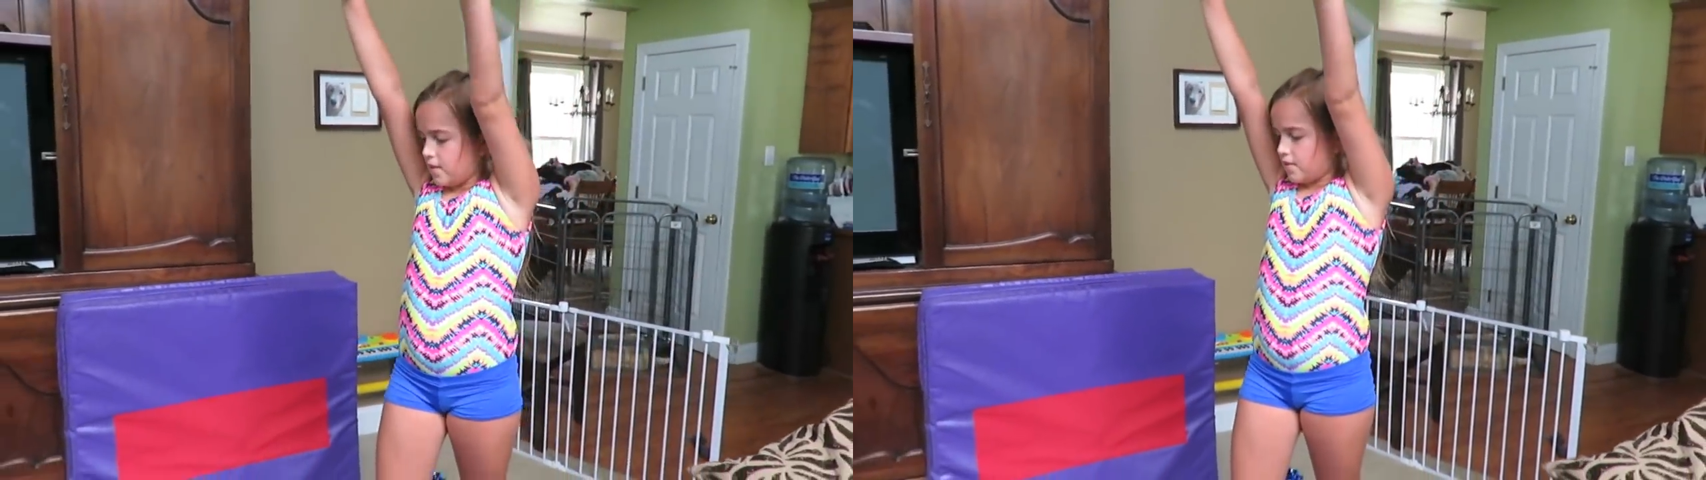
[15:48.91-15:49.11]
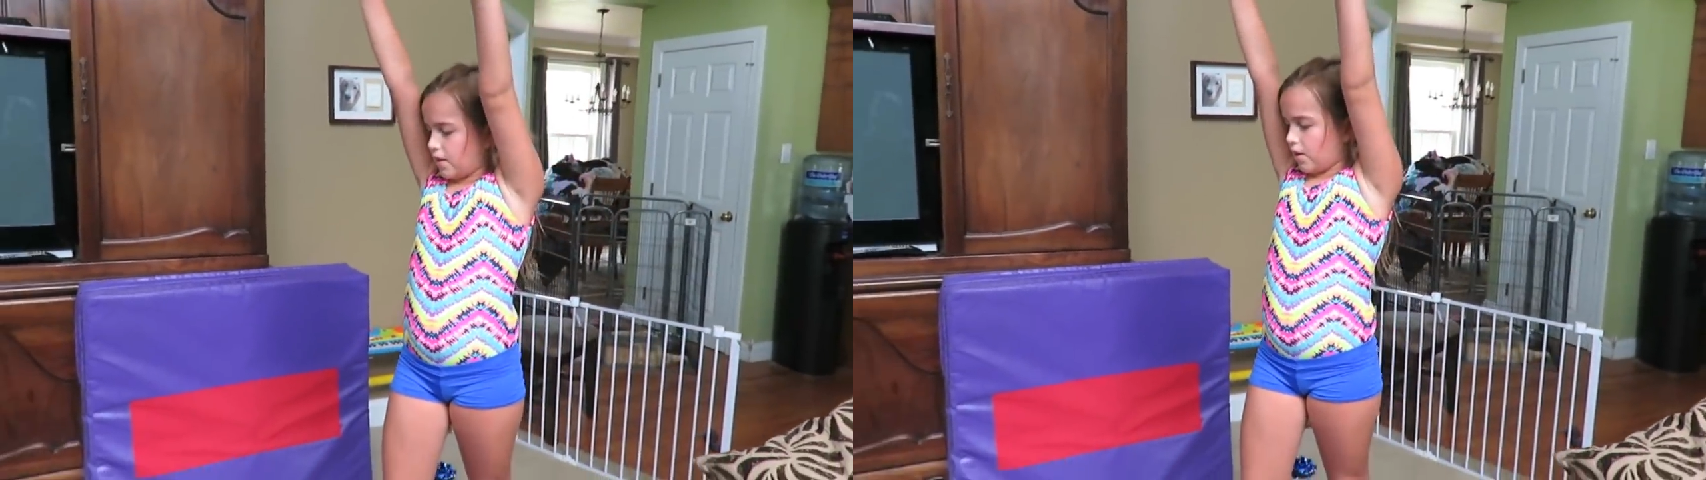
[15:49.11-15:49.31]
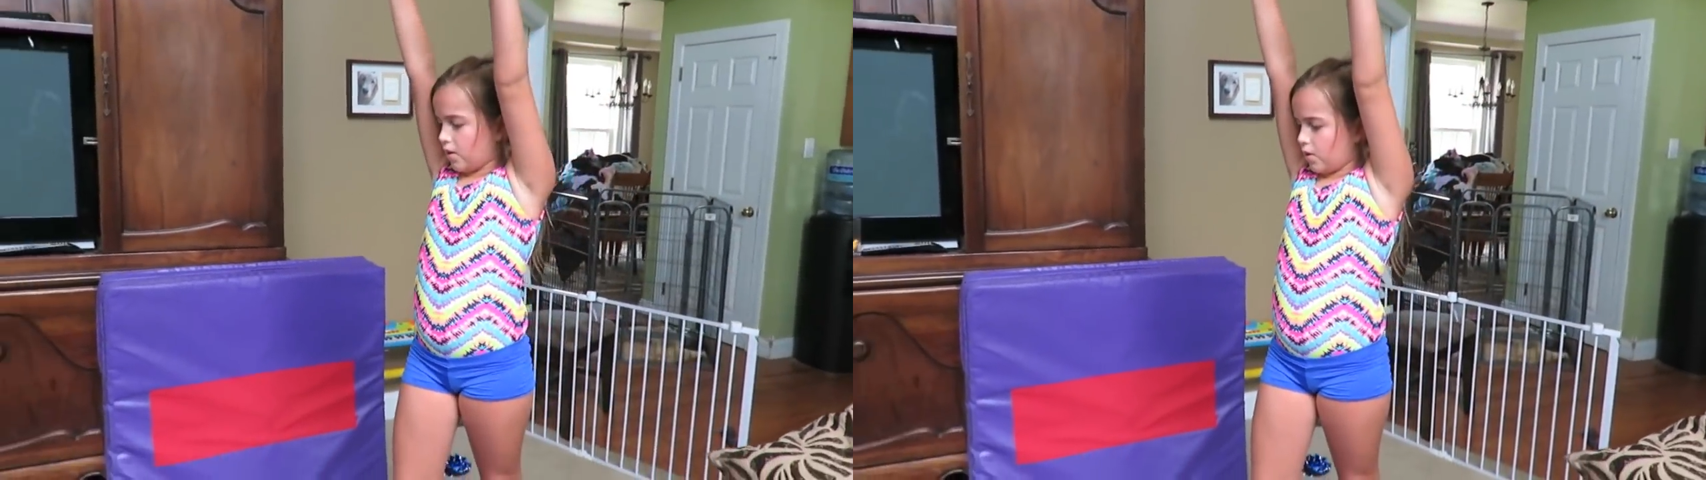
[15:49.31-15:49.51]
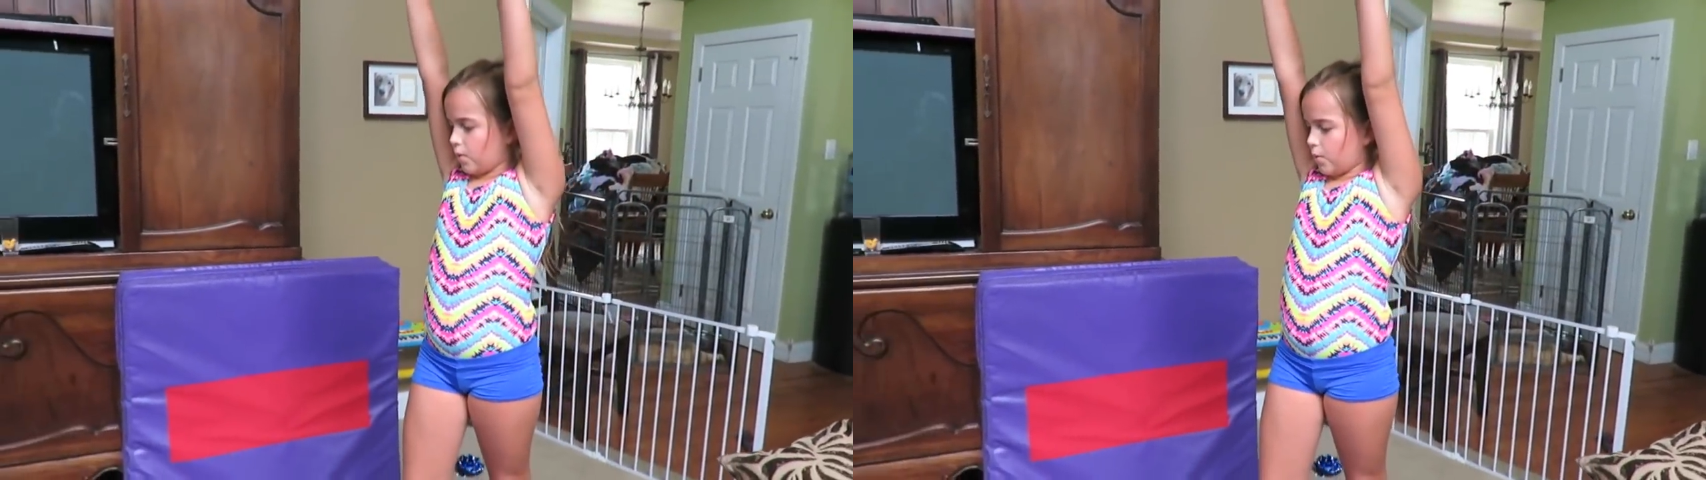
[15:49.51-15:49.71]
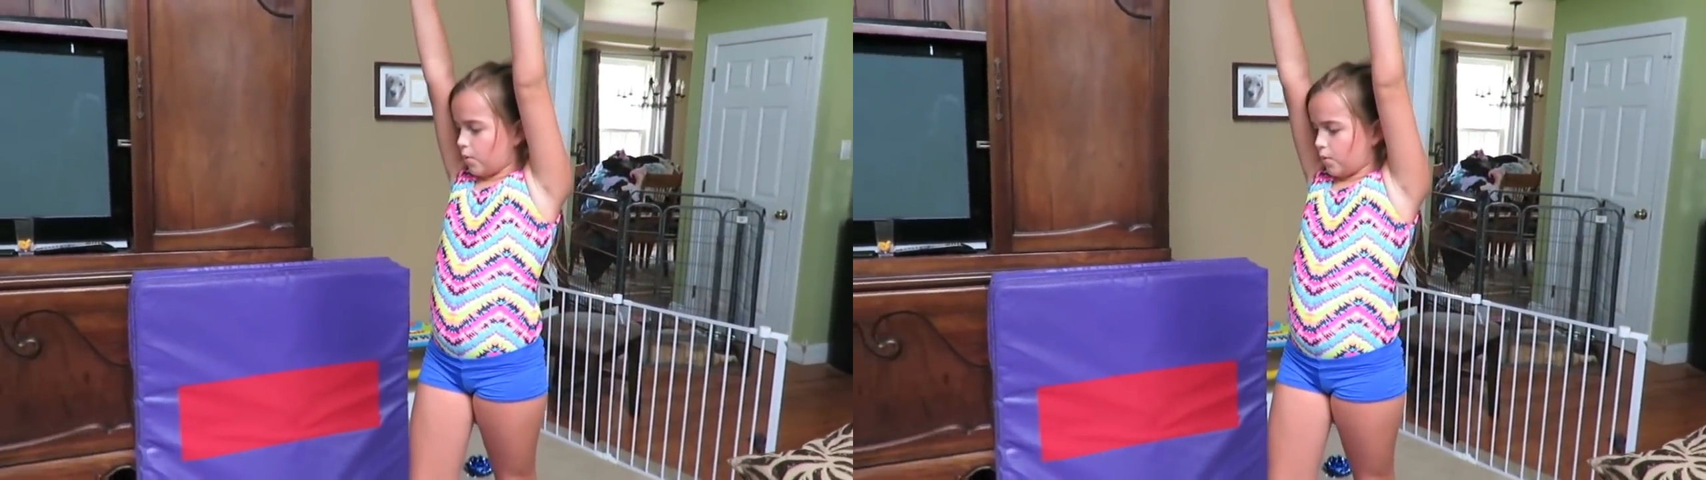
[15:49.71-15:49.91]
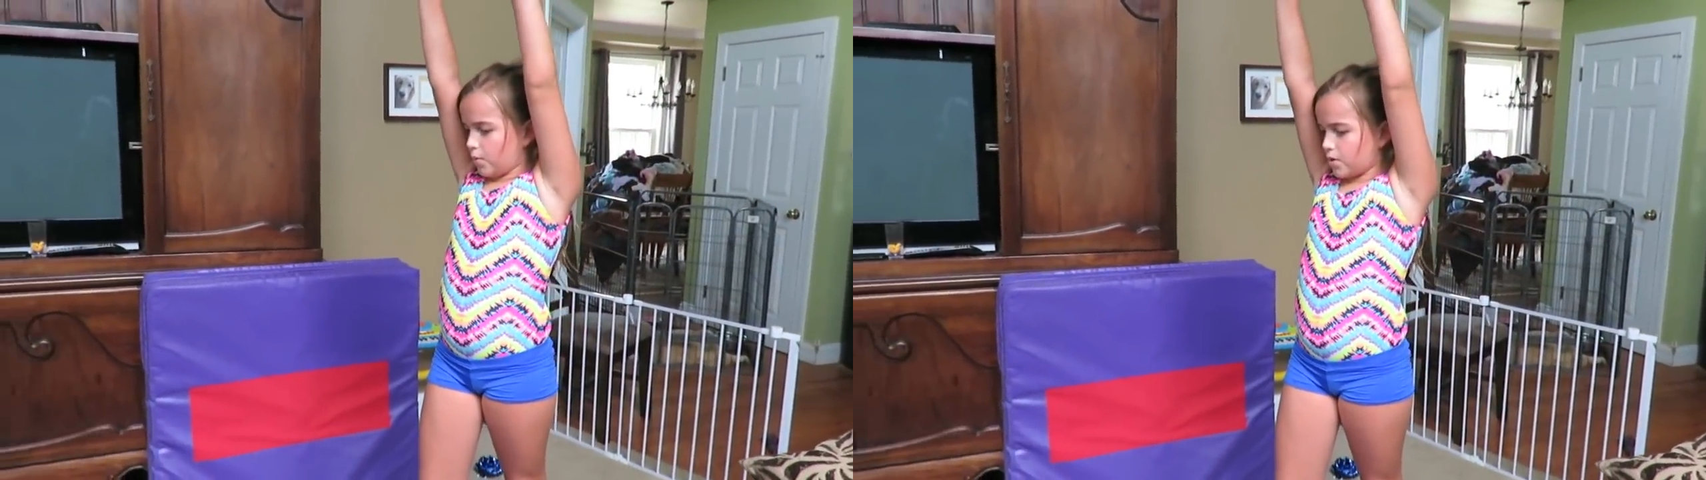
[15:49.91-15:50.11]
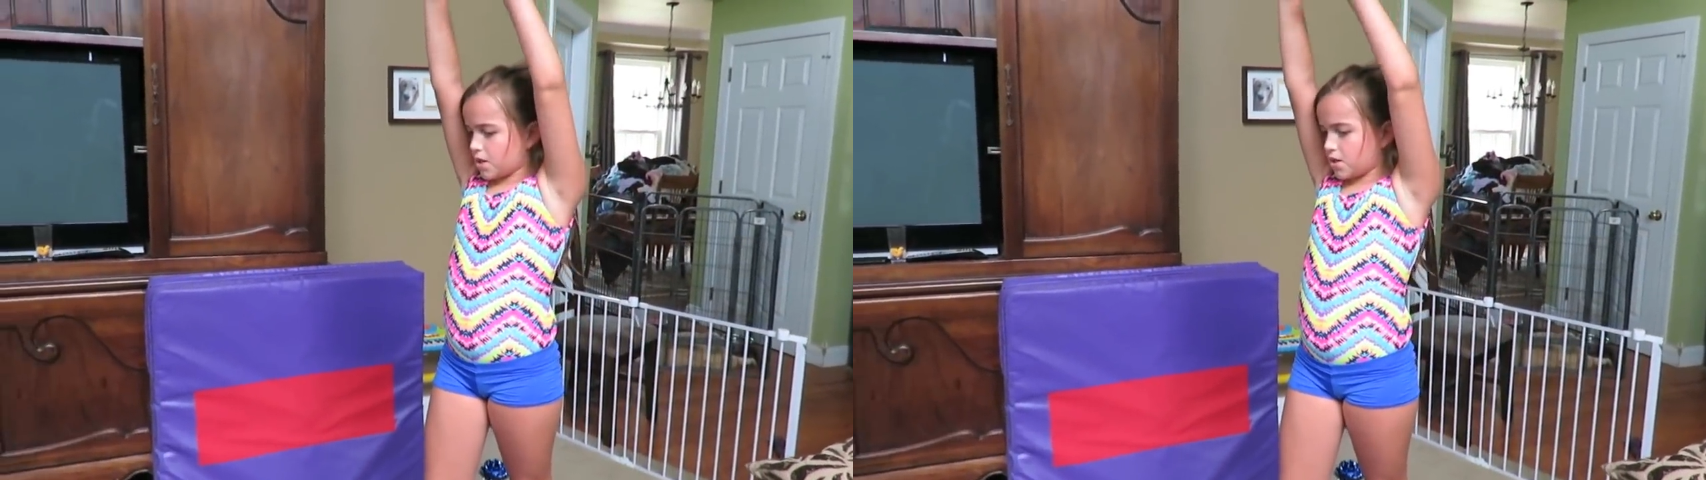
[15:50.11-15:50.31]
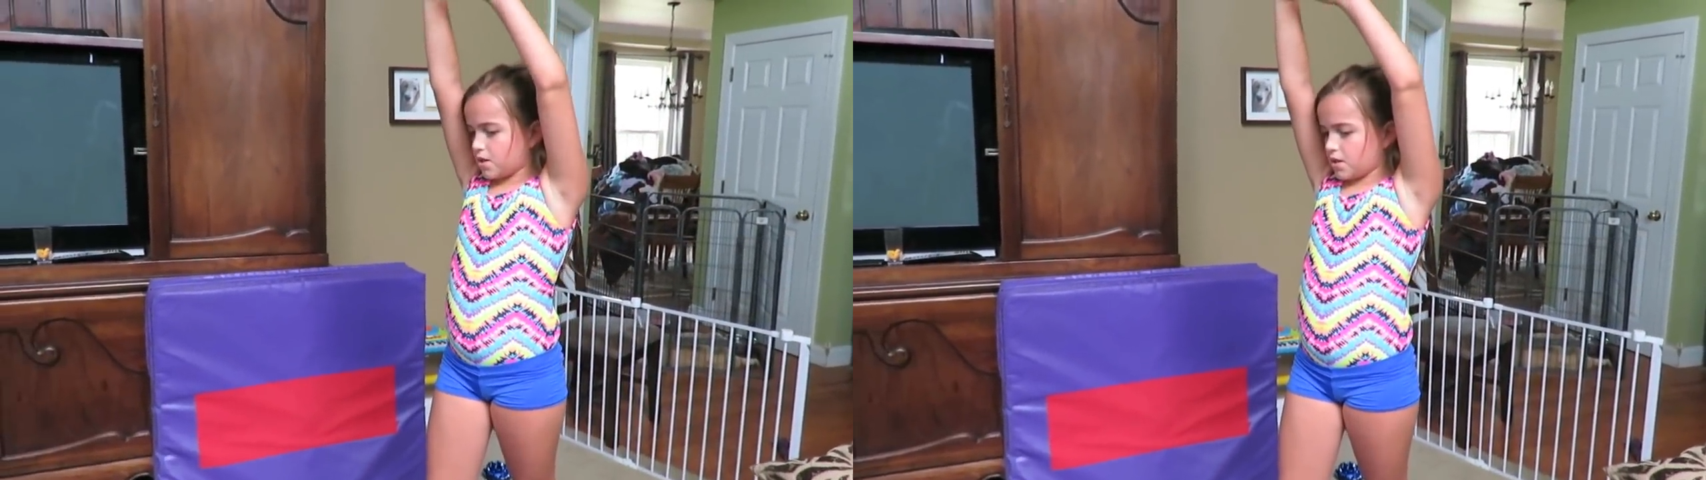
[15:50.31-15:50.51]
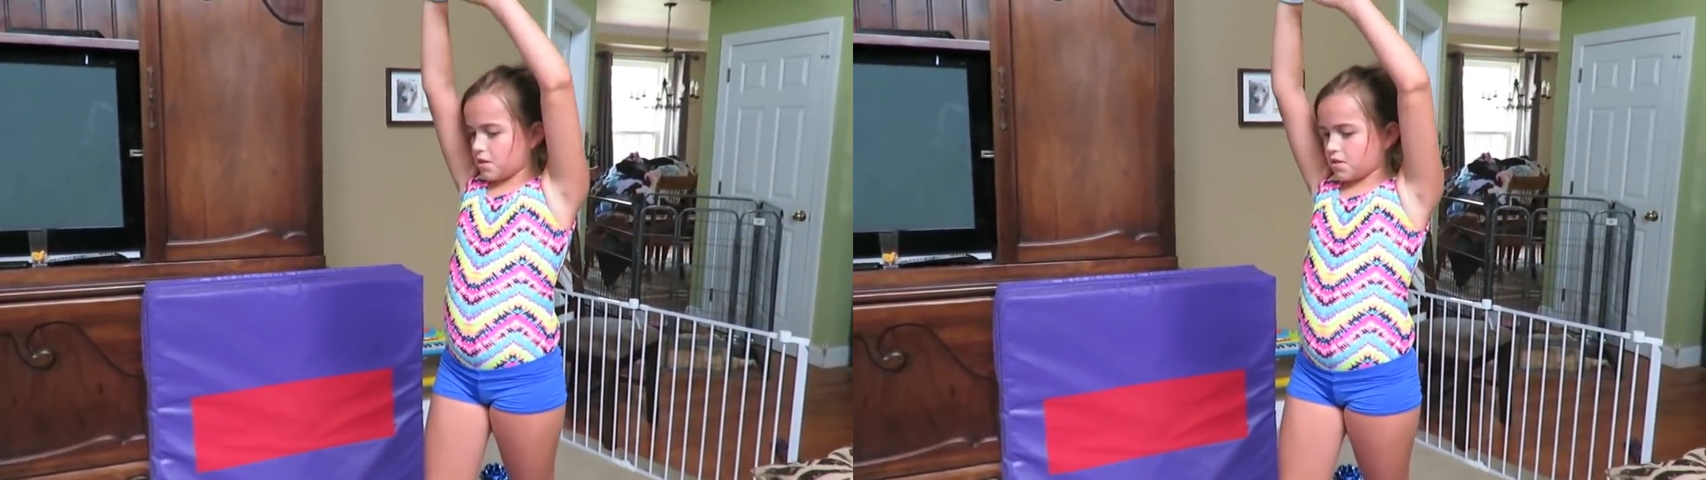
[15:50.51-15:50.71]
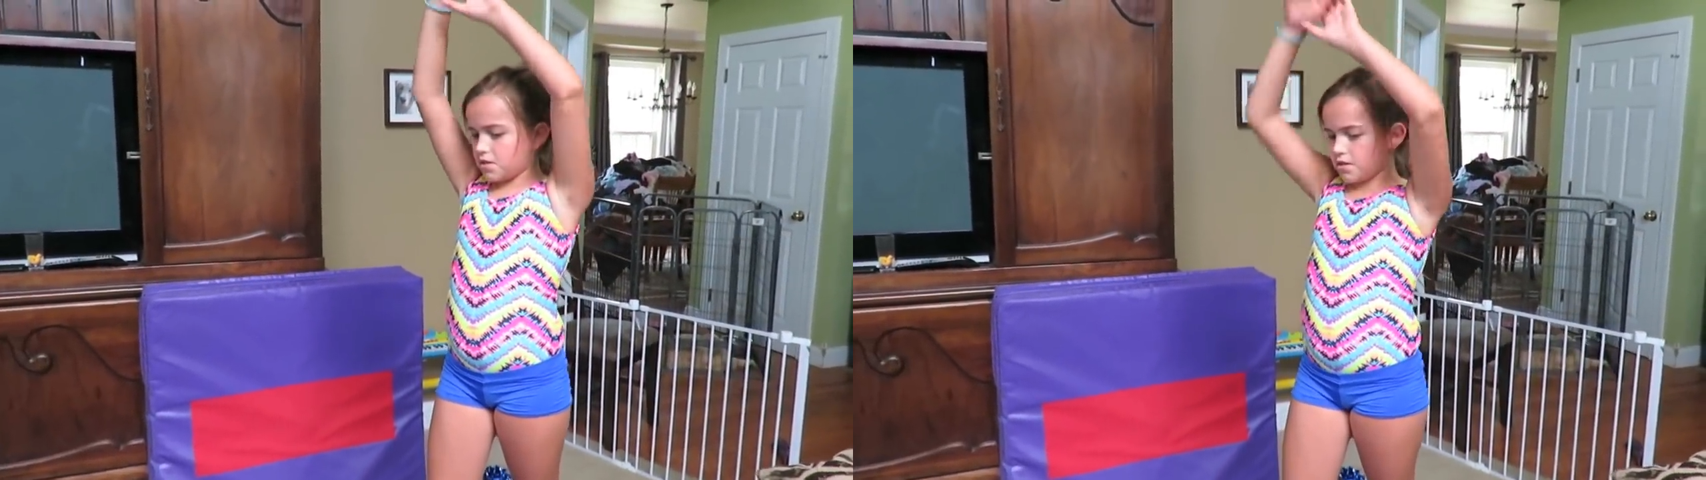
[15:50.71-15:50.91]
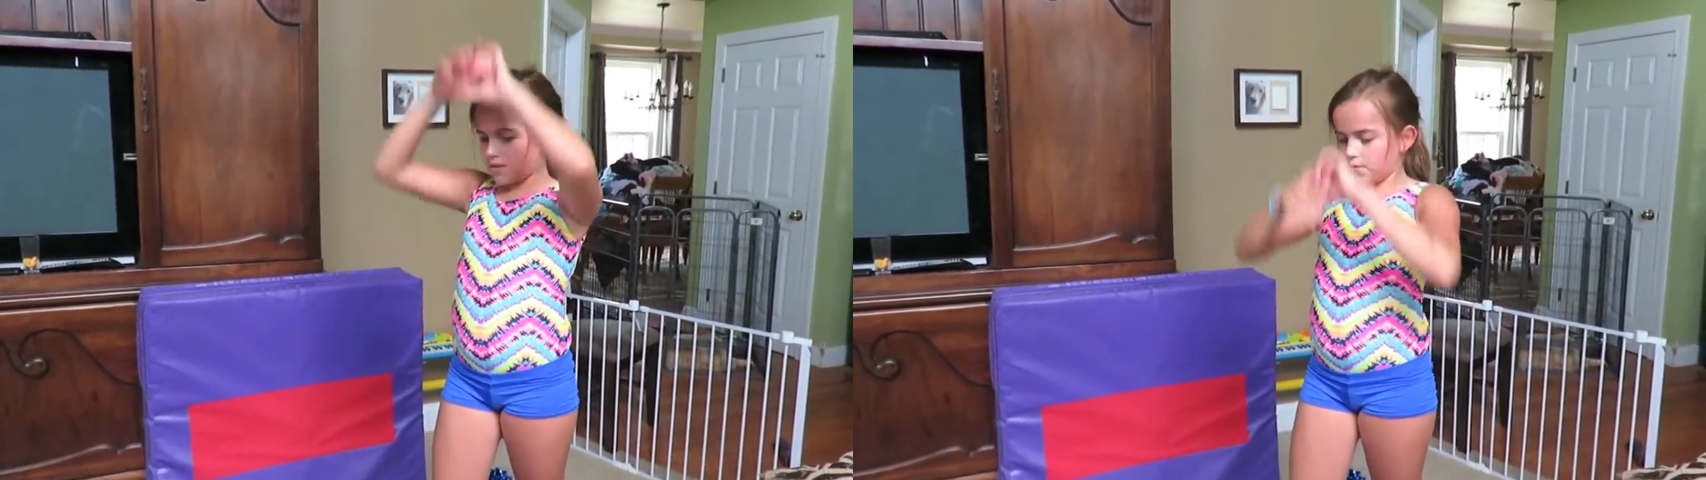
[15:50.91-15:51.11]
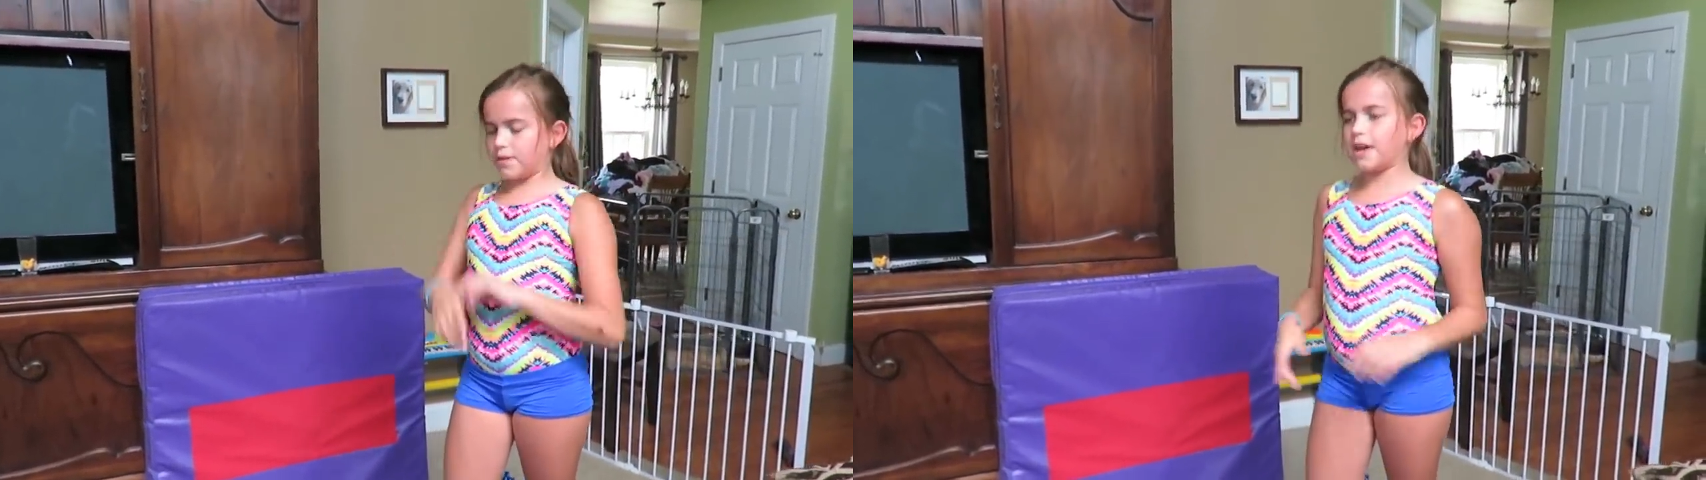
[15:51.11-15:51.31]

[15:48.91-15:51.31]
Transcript: So, cartwheel.